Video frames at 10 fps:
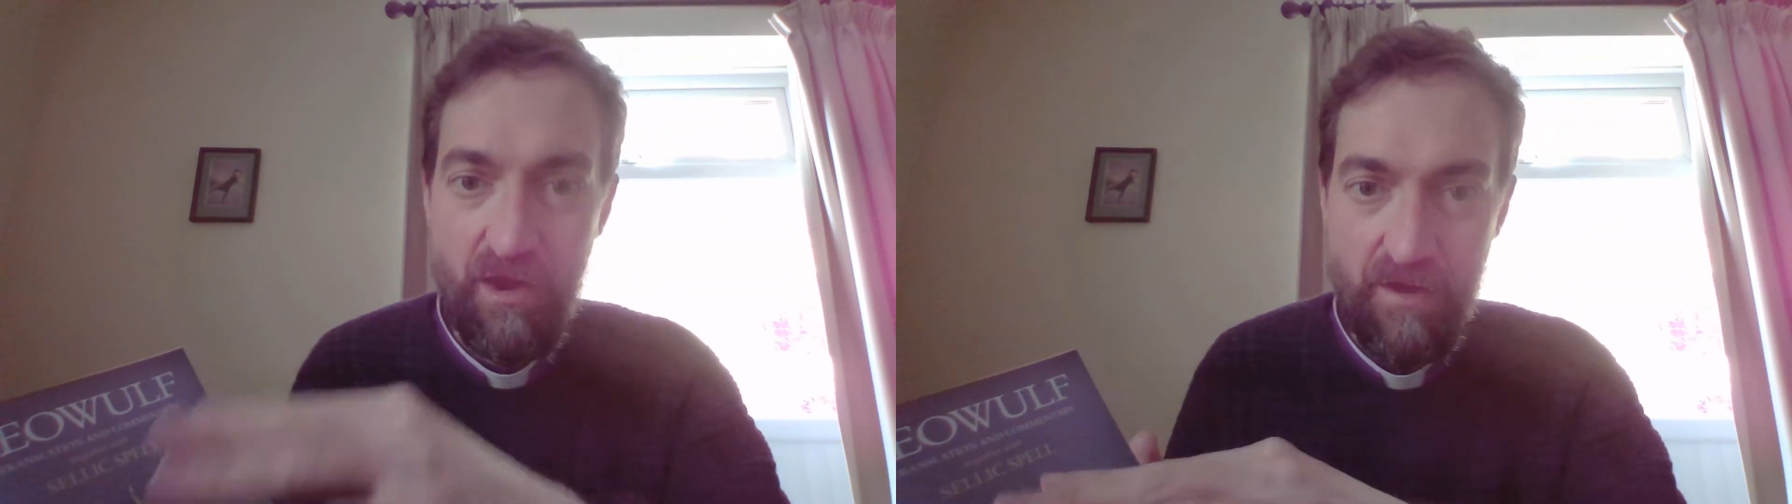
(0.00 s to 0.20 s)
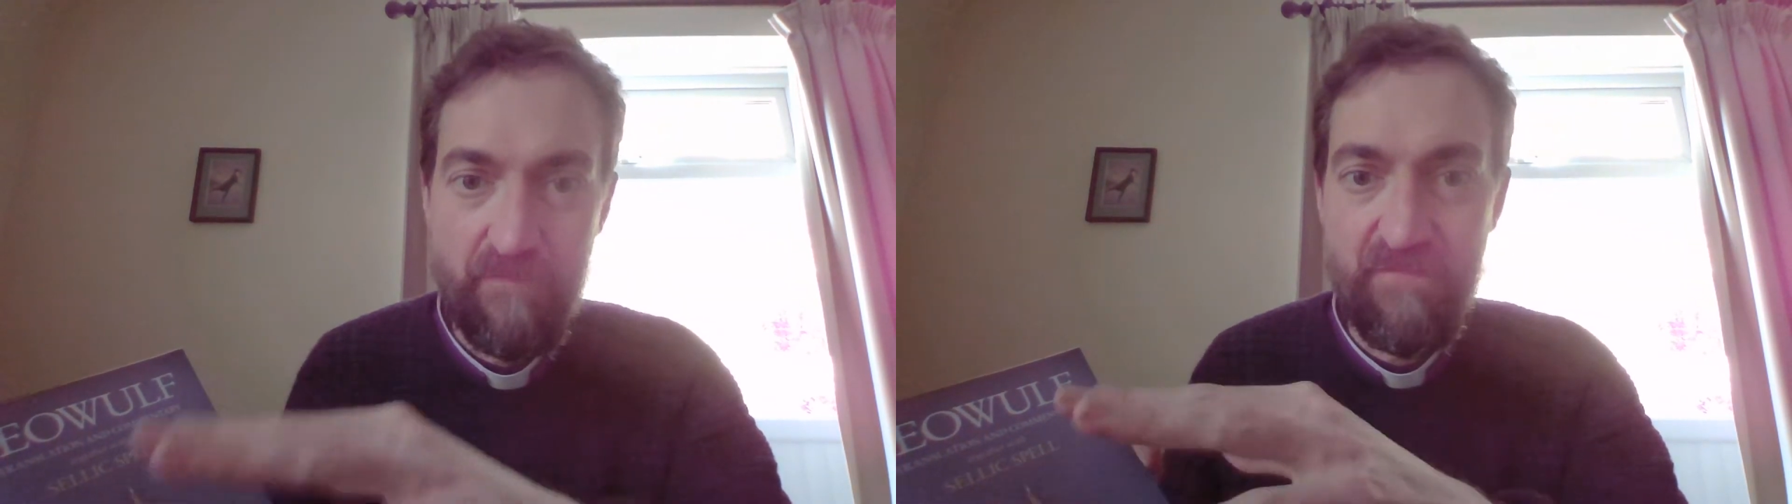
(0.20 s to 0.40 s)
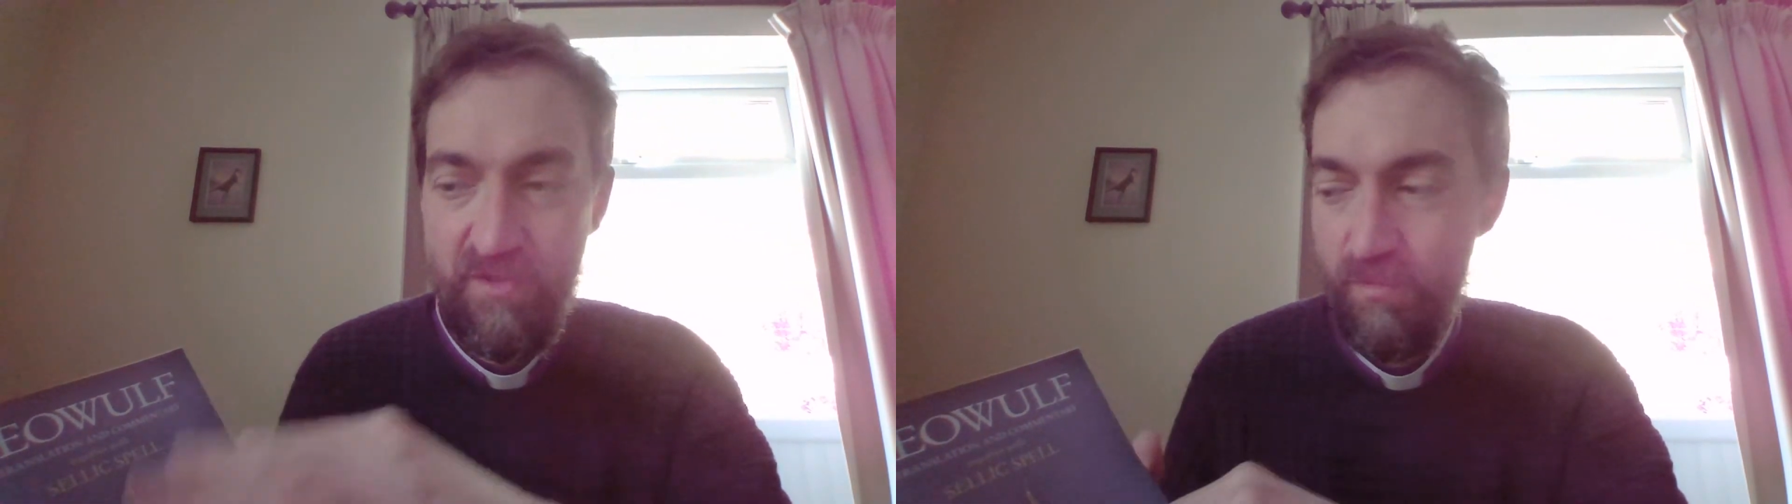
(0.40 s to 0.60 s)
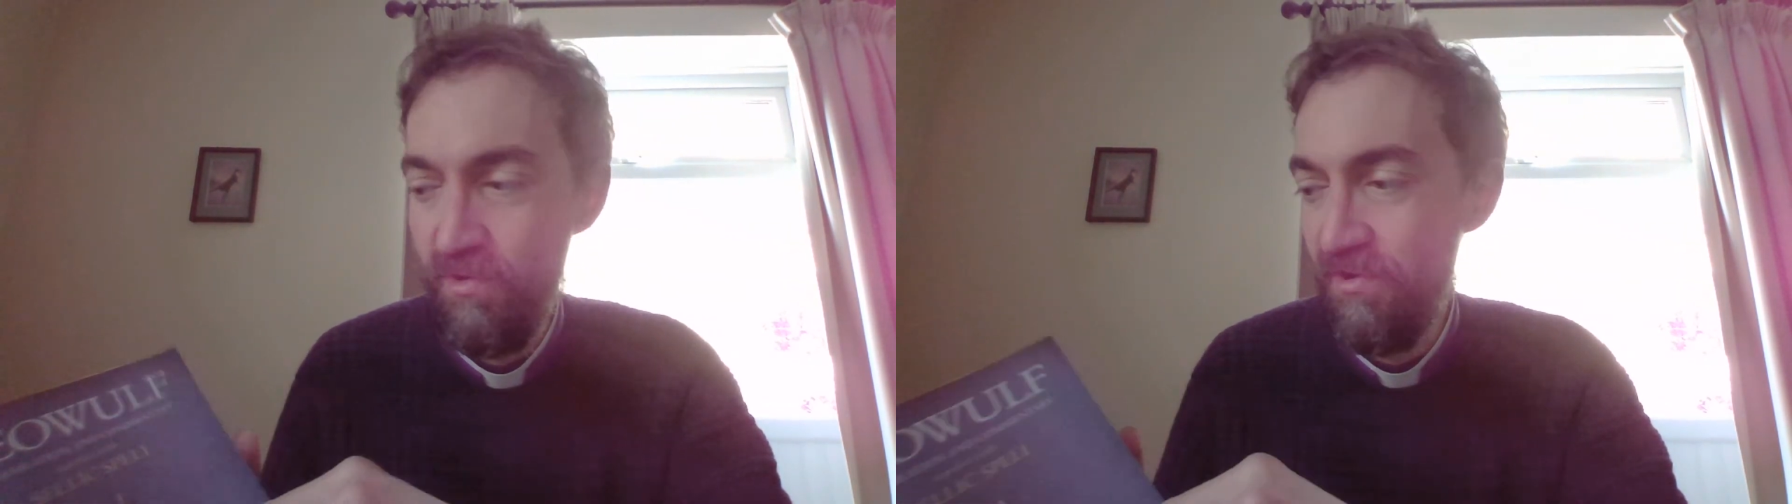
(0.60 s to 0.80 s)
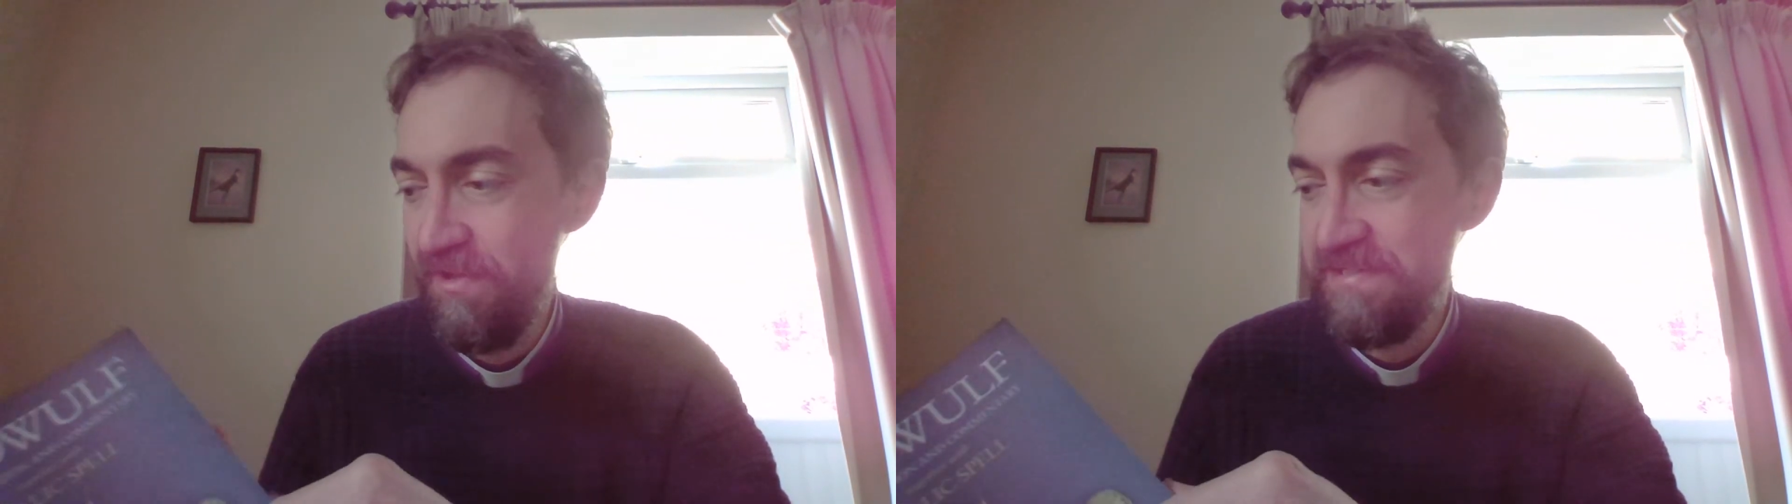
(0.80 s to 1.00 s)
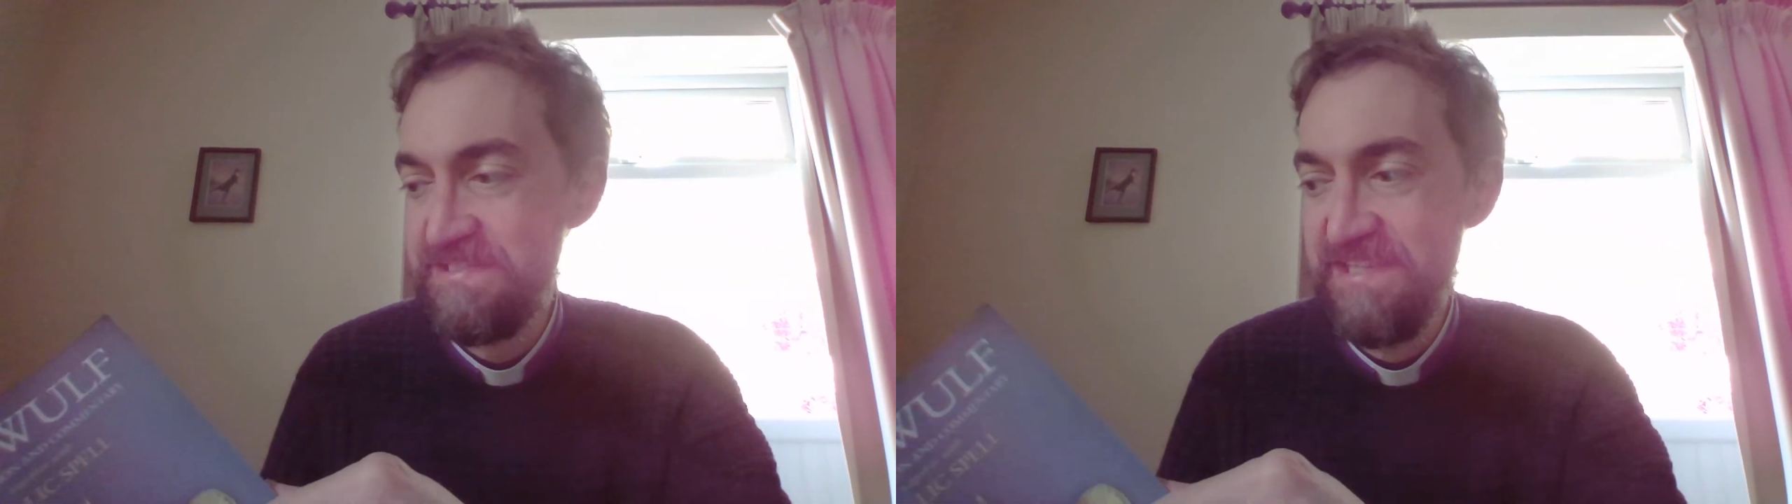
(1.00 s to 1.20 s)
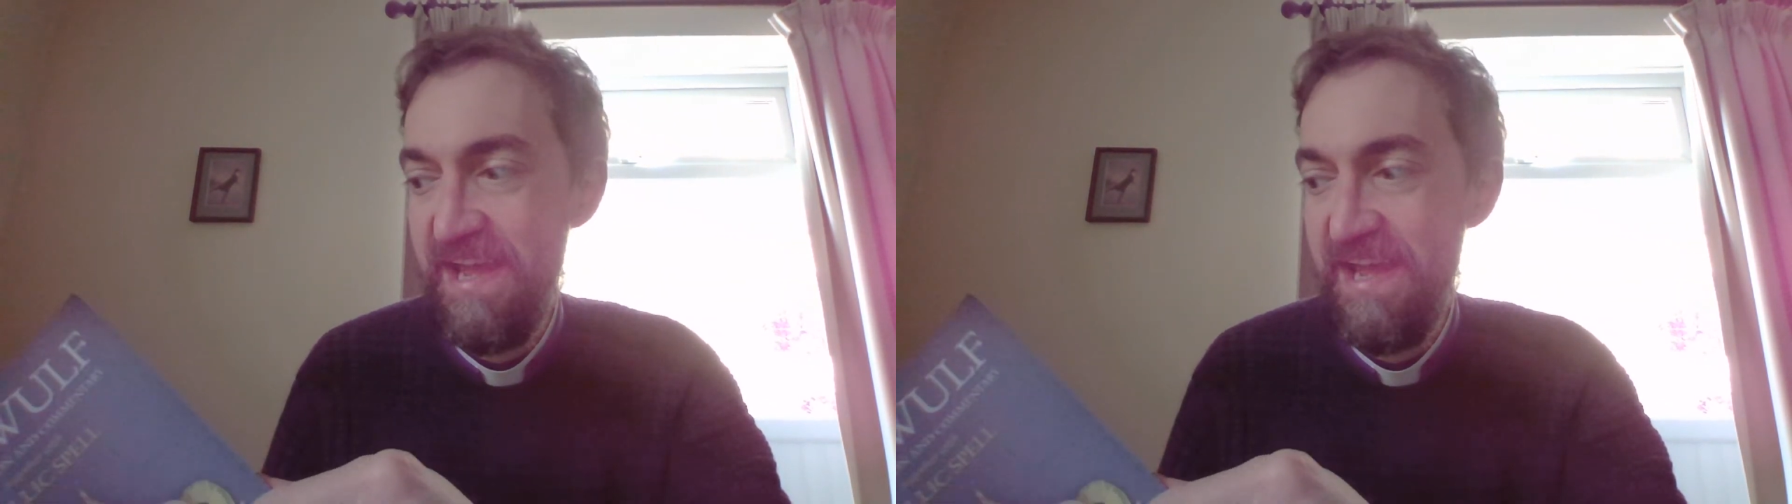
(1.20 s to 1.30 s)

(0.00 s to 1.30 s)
of the words,